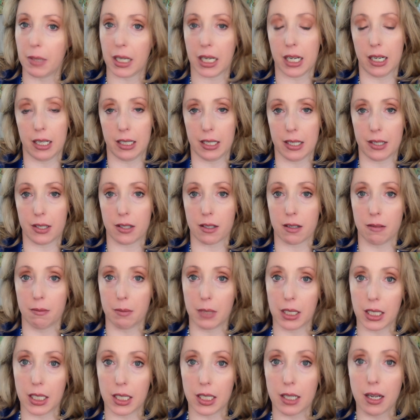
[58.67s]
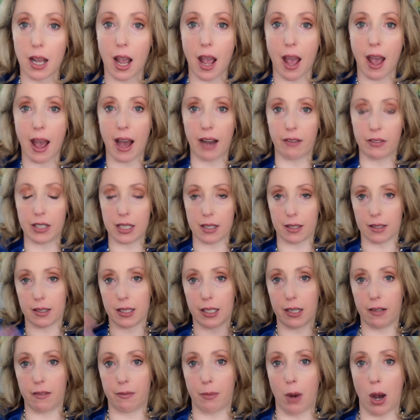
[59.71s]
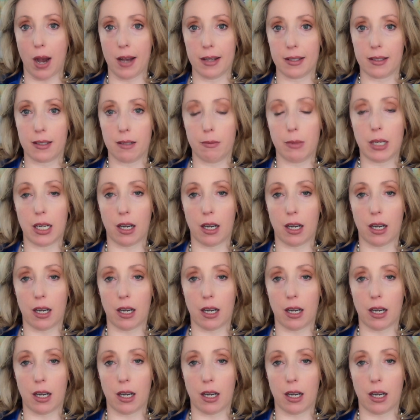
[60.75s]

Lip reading: Because to me, having the city of Boston